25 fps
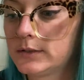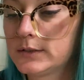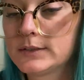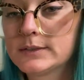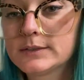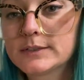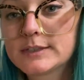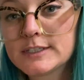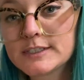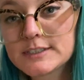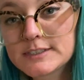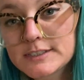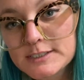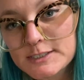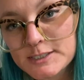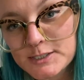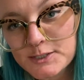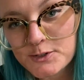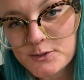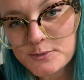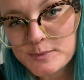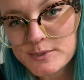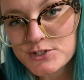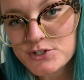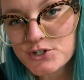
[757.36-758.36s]
This is a
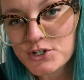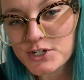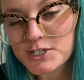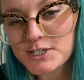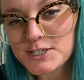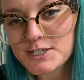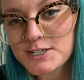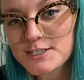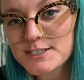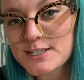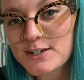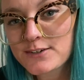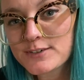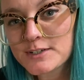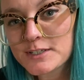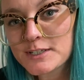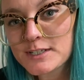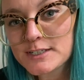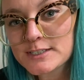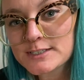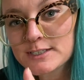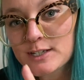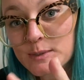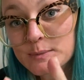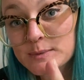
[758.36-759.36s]
little bit tricky because
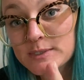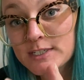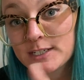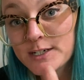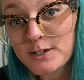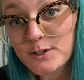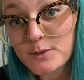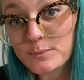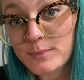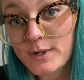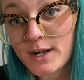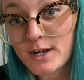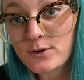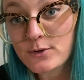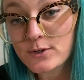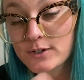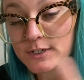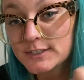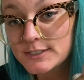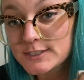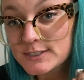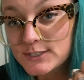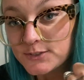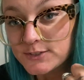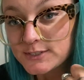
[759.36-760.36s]
everything is upside down
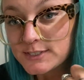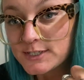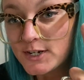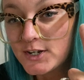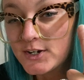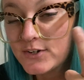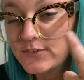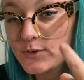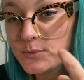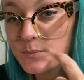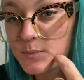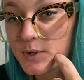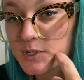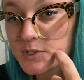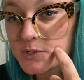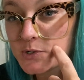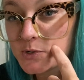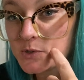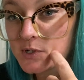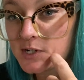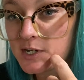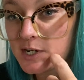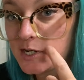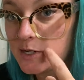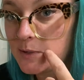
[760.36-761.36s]
backwards. So it's kind of a
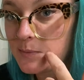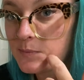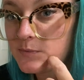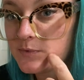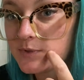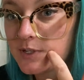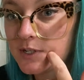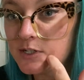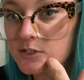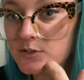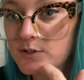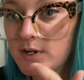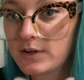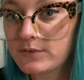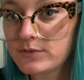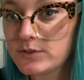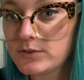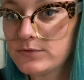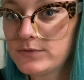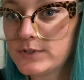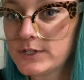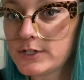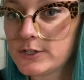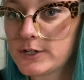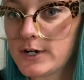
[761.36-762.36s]
mental game that you have to
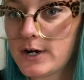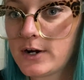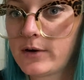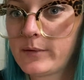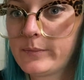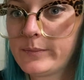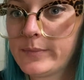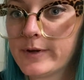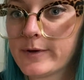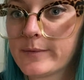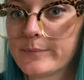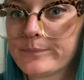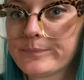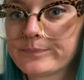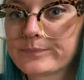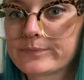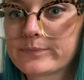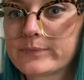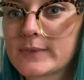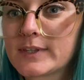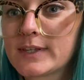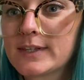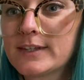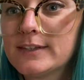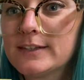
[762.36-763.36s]
figure out. But
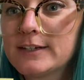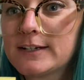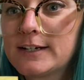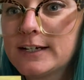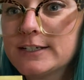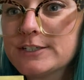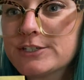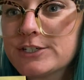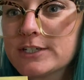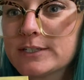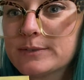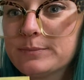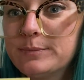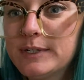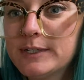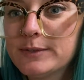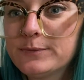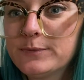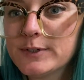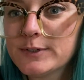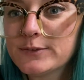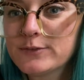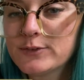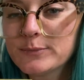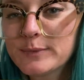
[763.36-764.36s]
like I just made
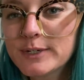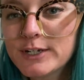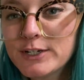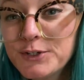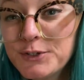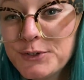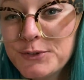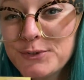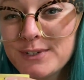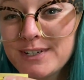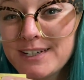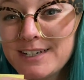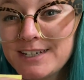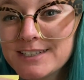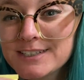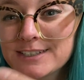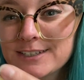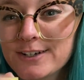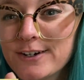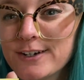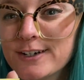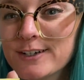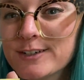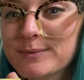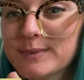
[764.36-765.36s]
one for my new niece,
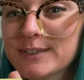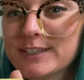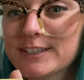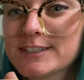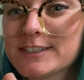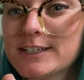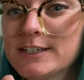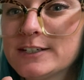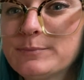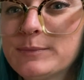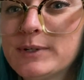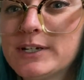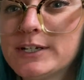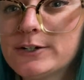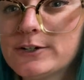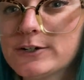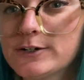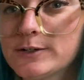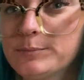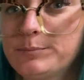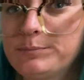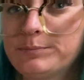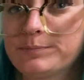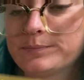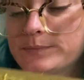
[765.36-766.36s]
Artemis. I made
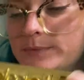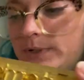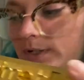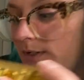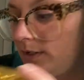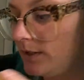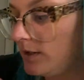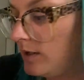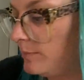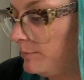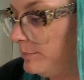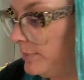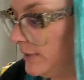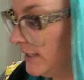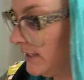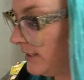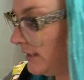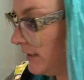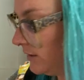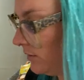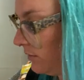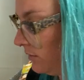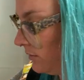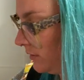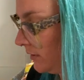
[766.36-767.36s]
her a
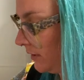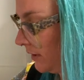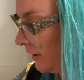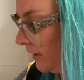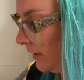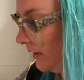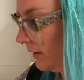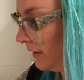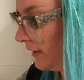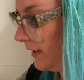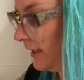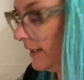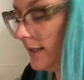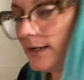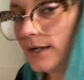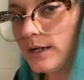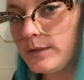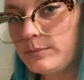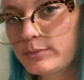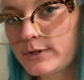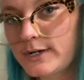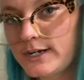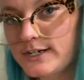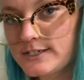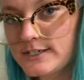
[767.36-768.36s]
binky holder and I
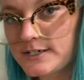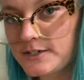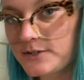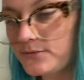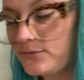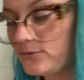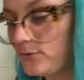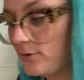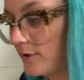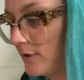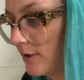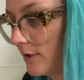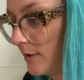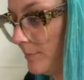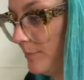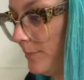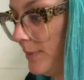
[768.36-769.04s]
branded it for her.